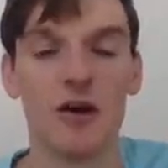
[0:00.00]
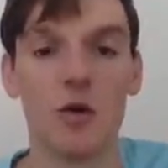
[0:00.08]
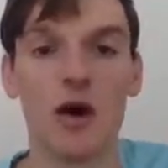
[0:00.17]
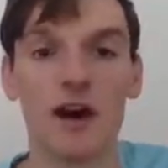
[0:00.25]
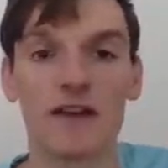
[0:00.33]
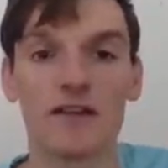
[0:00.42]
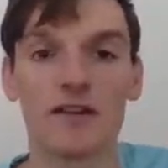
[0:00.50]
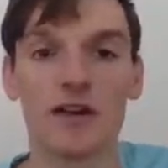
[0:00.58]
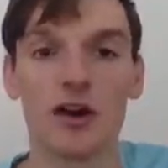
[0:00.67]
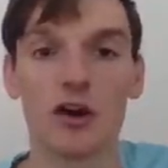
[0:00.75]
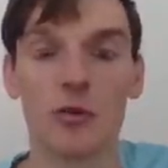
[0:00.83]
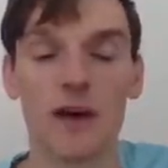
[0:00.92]
uh,
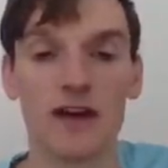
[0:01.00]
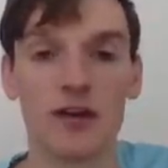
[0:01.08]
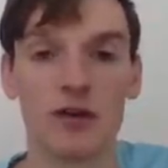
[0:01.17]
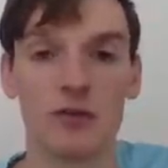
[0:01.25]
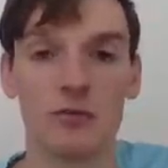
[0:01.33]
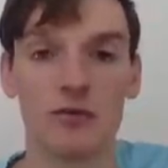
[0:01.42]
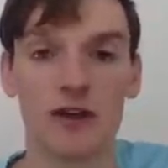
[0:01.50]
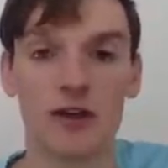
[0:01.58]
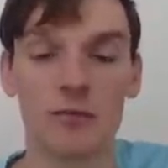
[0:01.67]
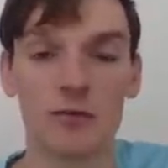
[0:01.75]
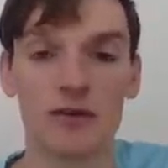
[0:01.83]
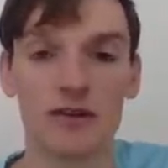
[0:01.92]
Juan Arango
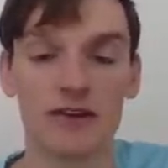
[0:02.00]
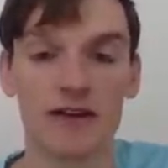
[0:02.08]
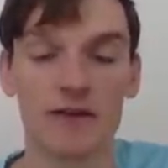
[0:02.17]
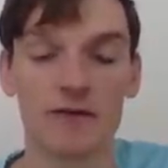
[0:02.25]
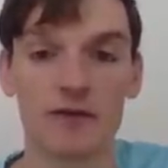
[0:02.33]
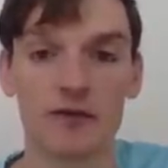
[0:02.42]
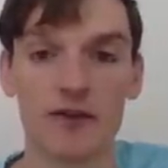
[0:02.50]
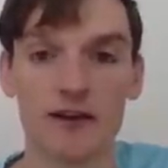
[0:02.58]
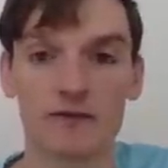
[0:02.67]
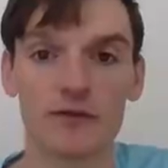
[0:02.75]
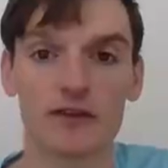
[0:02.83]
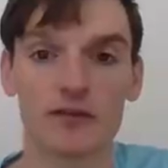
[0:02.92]
moving up on the left for
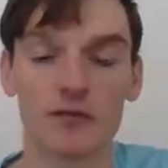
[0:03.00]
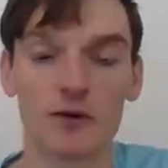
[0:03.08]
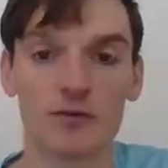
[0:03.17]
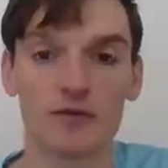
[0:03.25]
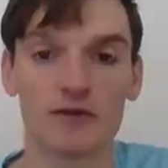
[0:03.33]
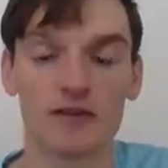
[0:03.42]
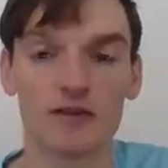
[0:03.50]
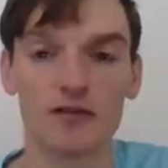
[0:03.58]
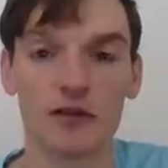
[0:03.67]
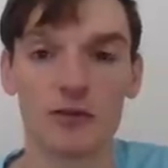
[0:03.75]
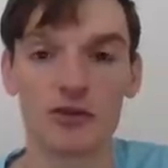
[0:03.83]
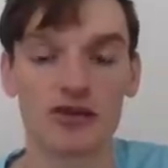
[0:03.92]
Denver Disruptors
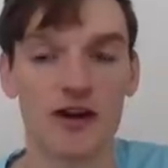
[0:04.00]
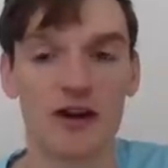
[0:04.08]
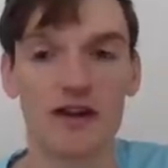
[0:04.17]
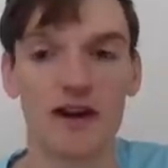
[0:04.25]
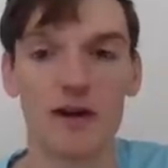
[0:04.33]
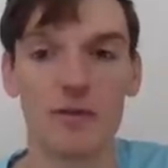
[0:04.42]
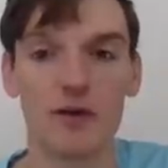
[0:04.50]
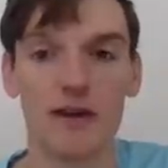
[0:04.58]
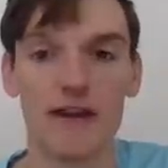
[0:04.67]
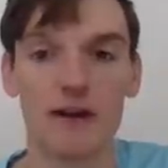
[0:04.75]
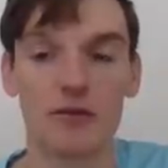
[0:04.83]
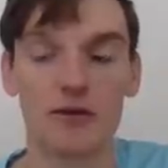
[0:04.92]
here. So I'm going to try and hop
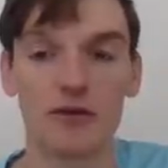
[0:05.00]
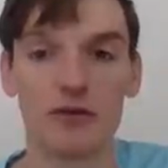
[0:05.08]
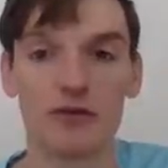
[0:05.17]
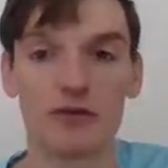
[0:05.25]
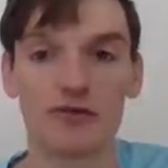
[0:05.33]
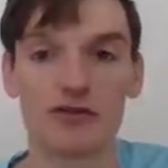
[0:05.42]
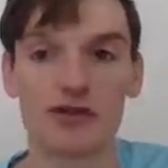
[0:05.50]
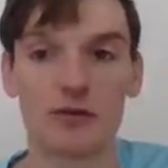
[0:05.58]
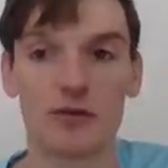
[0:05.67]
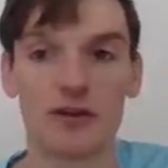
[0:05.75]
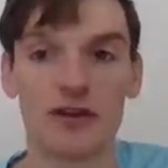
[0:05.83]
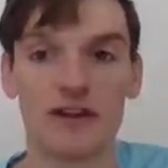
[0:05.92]
on that wheel,
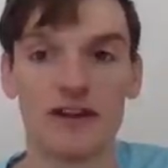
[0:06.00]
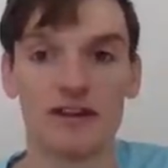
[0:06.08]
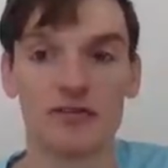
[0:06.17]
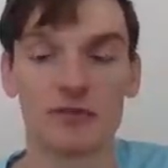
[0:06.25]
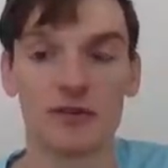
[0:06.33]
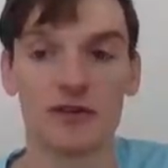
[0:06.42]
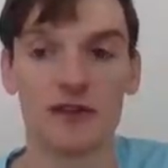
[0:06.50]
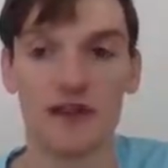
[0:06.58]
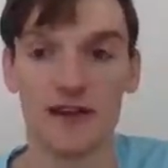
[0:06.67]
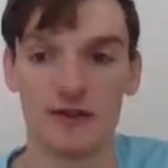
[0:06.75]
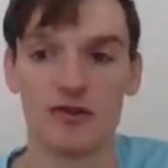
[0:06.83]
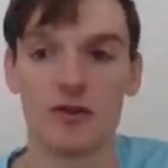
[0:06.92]
jump on his
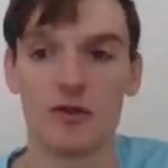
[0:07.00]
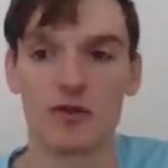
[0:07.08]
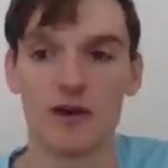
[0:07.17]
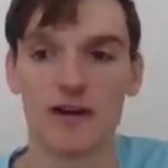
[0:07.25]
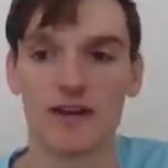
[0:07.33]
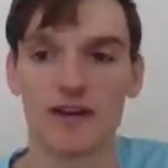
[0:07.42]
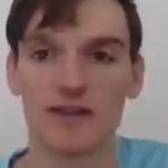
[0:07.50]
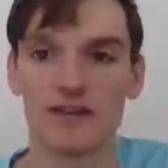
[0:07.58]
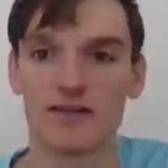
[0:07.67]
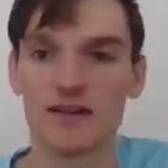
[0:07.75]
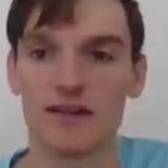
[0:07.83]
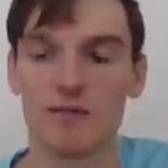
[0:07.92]
wheel, and Noah Brannigan,
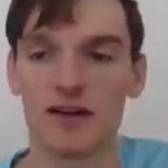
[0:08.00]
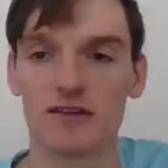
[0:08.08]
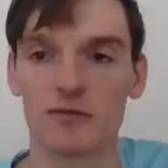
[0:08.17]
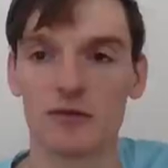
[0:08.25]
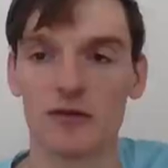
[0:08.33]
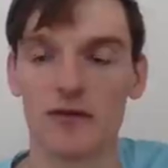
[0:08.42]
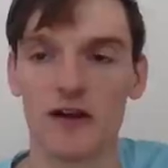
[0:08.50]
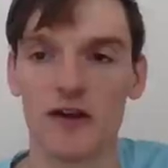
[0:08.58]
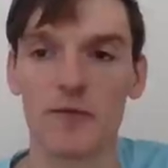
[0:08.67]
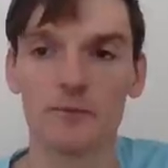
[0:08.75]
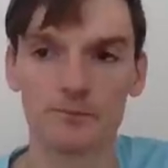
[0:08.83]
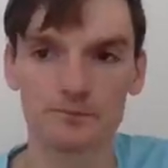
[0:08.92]
his teammate's wheel
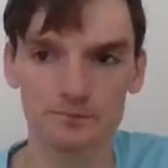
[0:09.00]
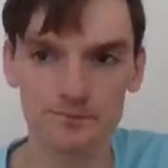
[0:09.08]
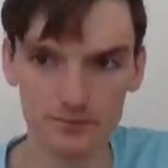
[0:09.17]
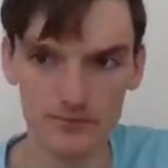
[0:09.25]
there.